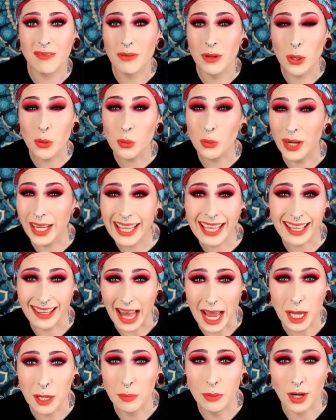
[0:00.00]
if you really
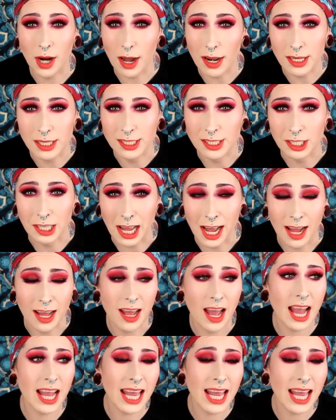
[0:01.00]
like a product or not.